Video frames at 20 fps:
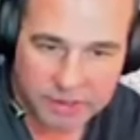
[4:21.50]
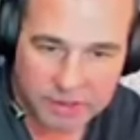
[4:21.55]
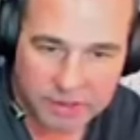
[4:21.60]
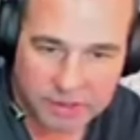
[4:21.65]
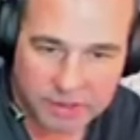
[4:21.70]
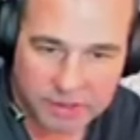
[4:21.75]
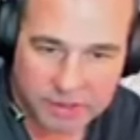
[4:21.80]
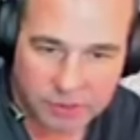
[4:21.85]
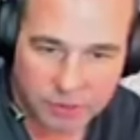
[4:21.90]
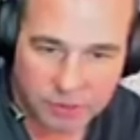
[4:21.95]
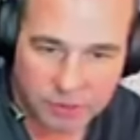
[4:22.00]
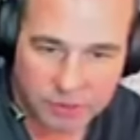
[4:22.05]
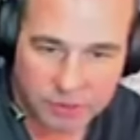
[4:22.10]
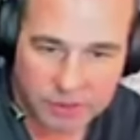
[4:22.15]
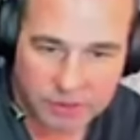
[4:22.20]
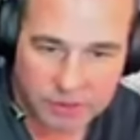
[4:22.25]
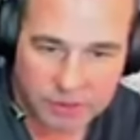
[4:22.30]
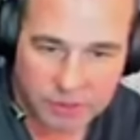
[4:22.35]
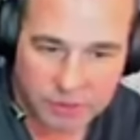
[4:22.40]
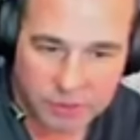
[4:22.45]
you see what we
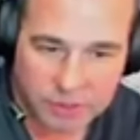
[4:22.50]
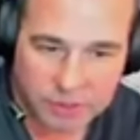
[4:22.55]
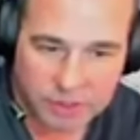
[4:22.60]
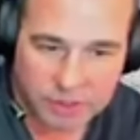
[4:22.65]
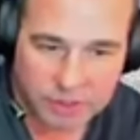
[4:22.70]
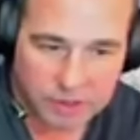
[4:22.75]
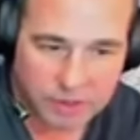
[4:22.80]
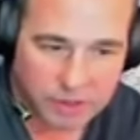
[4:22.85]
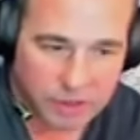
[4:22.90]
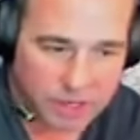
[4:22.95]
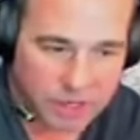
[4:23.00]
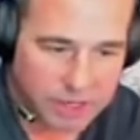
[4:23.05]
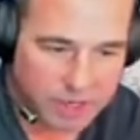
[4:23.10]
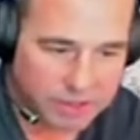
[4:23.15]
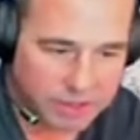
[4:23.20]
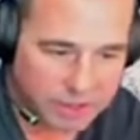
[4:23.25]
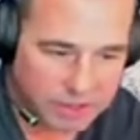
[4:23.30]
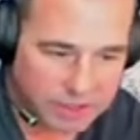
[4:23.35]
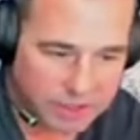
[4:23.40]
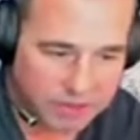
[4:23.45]
could do in the air. It
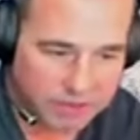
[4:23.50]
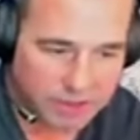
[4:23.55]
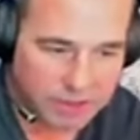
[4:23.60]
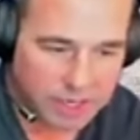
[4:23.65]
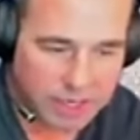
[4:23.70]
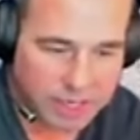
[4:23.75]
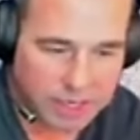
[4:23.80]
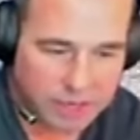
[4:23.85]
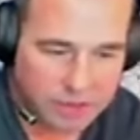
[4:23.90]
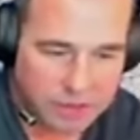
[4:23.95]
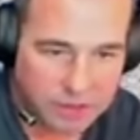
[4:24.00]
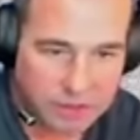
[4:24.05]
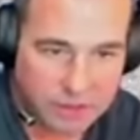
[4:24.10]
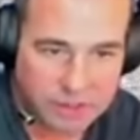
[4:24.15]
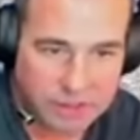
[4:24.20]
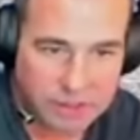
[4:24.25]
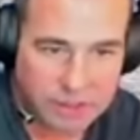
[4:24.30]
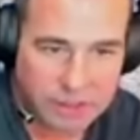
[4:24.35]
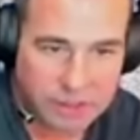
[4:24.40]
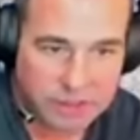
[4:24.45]
does have a ladder
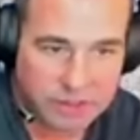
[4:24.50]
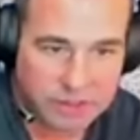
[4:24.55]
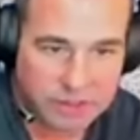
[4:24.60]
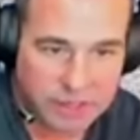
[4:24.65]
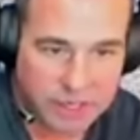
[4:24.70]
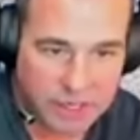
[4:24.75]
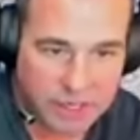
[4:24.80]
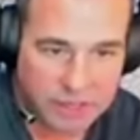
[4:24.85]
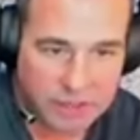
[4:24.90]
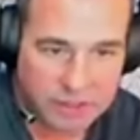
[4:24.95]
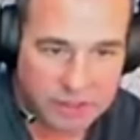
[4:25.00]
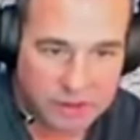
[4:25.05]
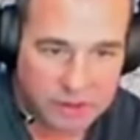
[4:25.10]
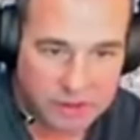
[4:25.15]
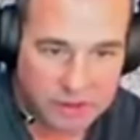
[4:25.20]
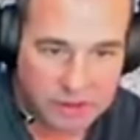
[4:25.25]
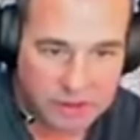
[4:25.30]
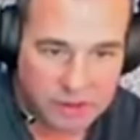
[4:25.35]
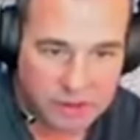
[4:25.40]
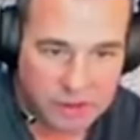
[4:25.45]
to get inside
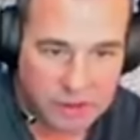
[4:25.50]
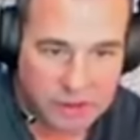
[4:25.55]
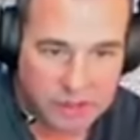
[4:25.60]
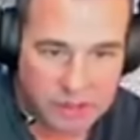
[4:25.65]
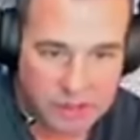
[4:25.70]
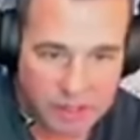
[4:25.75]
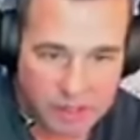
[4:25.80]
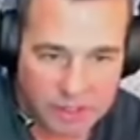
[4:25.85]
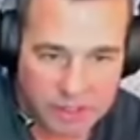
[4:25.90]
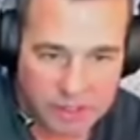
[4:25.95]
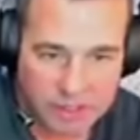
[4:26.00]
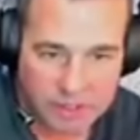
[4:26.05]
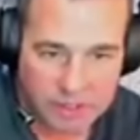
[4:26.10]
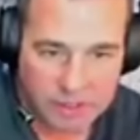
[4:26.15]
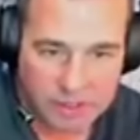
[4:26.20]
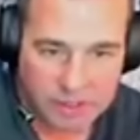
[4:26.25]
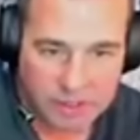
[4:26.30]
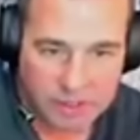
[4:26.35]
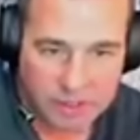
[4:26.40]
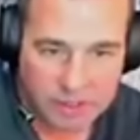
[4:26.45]
here, and
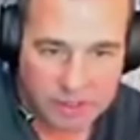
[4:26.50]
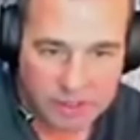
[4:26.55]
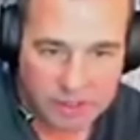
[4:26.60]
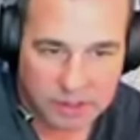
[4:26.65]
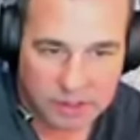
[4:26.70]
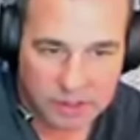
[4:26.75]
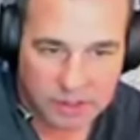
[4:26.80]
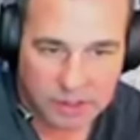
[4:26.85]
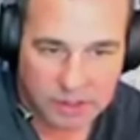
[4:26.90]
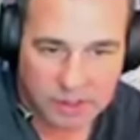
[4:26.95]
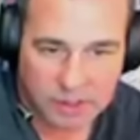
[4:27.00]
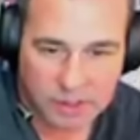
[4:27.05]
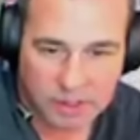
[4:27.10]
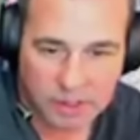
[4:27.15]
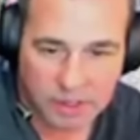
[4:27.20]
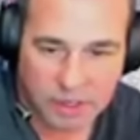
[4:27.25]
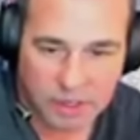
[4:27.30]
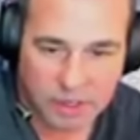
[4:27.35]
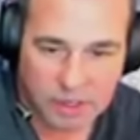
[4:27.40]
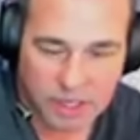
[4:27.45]
a
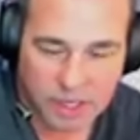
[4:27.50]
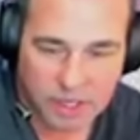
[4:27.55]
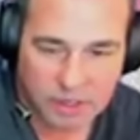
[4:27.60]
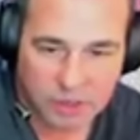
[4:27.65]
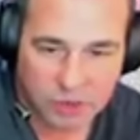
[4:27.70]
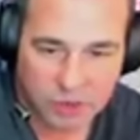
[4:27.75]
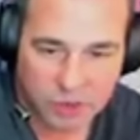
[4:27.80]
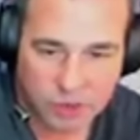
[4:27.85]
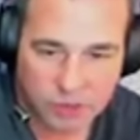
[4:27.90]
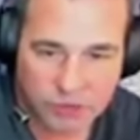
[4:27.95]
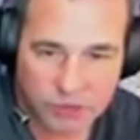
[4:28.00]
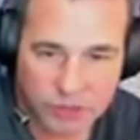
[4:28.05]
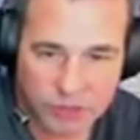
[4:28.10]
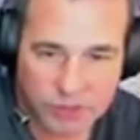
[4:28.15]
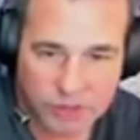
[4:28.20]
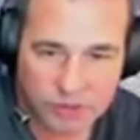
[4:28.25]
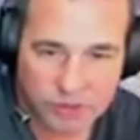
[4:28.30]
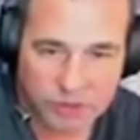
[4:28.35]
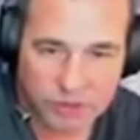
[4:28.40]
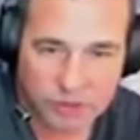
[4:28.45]
lot of cool
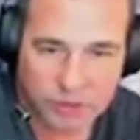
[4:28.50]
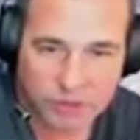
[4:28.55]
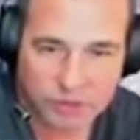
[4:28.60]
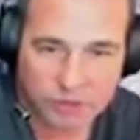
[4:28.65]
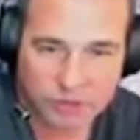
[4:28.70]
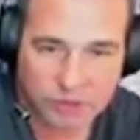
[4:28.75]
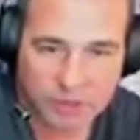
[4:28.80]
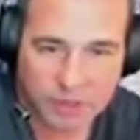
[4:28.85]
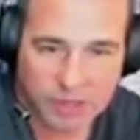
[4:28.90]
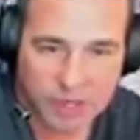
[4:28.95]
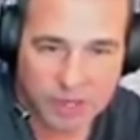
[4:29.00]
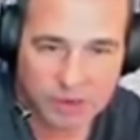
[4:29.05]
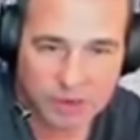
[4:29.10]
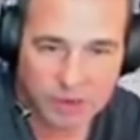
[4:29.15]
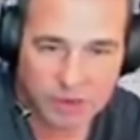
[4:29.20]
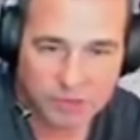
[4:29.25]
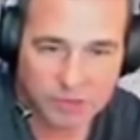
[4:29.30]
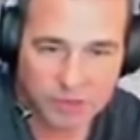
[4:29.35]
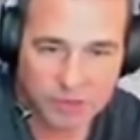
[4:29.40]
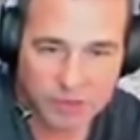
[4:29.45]
features. I don't
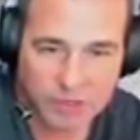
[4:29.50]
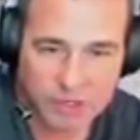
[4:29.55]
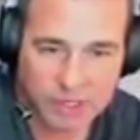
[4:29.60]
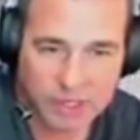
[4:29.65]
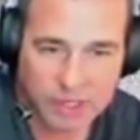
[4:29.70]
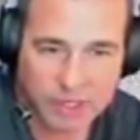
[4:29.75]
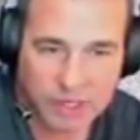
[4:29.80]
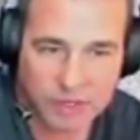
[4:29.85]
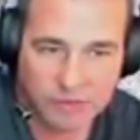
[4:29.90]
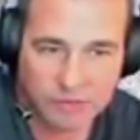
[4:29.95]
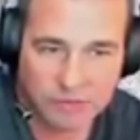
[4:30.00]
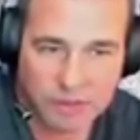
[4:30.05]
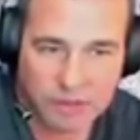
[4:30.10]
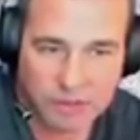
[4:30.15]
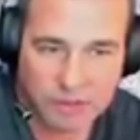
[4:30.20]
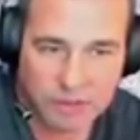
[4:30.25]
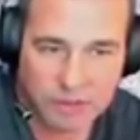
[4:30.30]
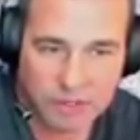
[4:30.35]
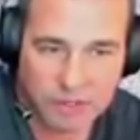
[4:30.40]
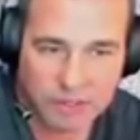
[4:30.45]
know if there's any hidden
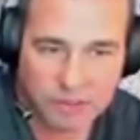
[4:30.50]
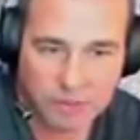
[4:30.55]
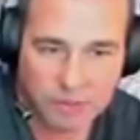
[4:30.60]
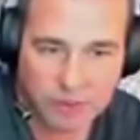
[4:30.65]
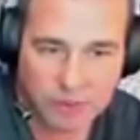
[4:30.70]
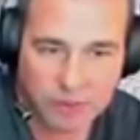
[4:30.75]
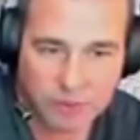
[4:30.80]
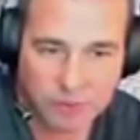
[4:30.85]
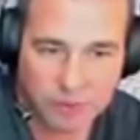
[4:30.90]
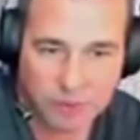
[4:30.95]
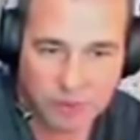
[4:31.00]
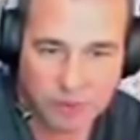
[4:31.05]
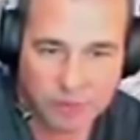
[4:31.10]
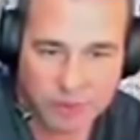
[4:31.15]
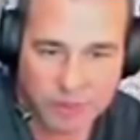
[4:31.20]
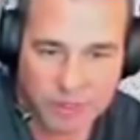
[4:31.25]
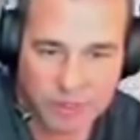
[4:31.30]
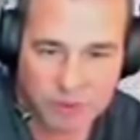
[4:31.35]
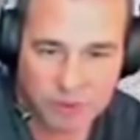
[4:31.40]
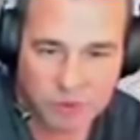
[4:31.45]
features yet. We
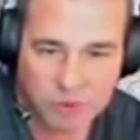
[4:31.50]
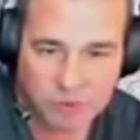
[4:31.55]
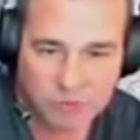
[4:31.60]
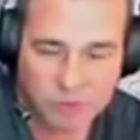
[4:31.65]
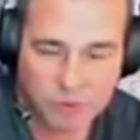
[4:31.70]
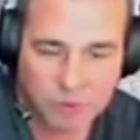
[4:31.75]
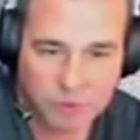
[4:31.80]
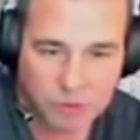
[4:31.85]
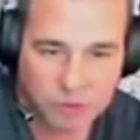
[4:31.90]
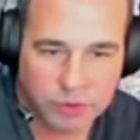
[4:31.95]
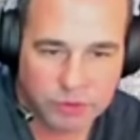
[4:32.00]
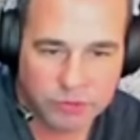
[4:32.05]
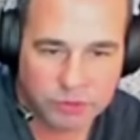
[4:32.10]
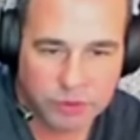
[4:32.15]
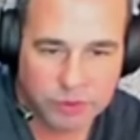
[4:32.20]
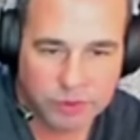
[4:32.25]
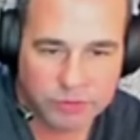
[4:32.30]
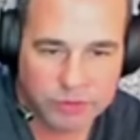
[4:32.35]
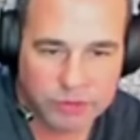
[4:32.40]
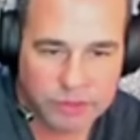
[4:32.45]
might do a full
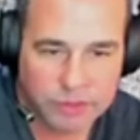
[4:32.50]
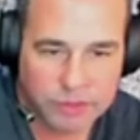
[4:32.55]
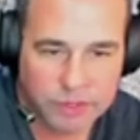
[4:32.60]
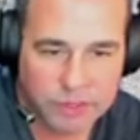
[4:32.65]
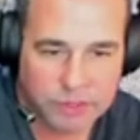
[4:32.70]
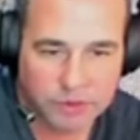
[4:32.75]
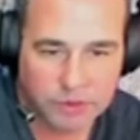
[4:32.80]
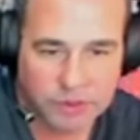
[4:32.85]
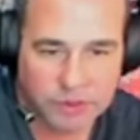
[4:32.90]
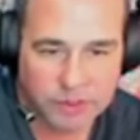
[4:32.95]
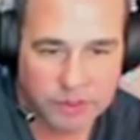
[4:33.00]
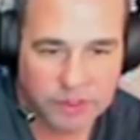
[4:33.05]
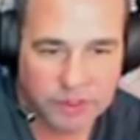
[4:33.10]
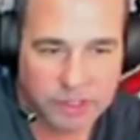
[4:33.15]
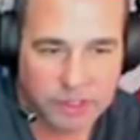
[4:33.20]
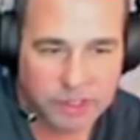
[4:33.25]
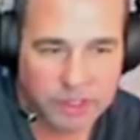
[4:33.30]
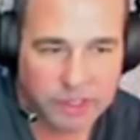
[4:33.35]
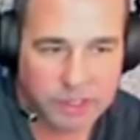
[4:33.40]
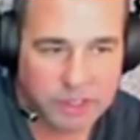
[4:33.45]
review of this later on
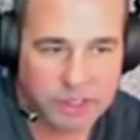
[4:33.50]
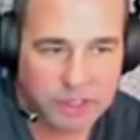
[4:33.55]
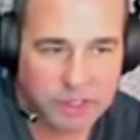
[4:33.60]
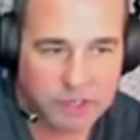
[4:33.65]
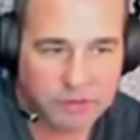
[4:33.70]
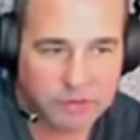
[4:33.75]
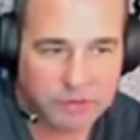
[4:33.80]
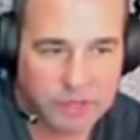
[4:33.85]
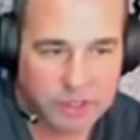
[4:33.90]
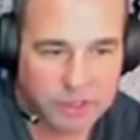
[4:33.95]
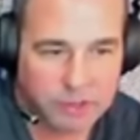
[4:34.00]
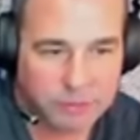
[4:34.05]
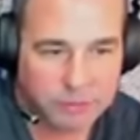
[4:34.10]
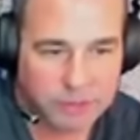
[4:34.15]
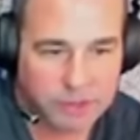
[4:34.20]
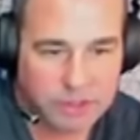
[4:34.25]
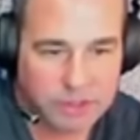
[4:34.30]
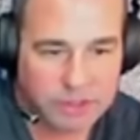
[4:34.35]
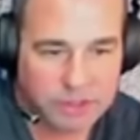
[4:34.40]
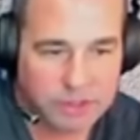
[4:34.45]
in another video,
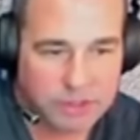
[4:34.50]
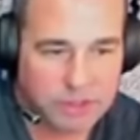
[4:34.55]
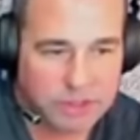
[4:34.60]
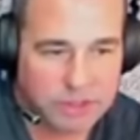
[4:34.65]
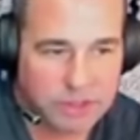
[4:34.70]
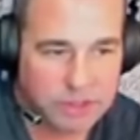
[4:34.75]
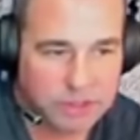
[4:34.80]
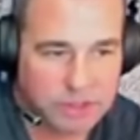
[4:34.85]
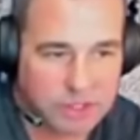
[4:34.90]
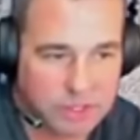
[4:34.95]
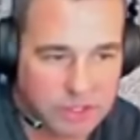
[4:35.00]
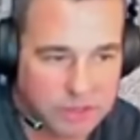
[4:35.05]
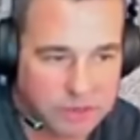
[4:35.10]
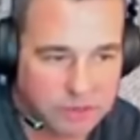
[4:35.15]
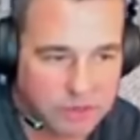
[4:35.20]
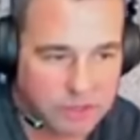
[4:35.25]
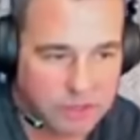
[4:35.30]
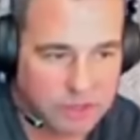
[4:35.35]
but this is just kind of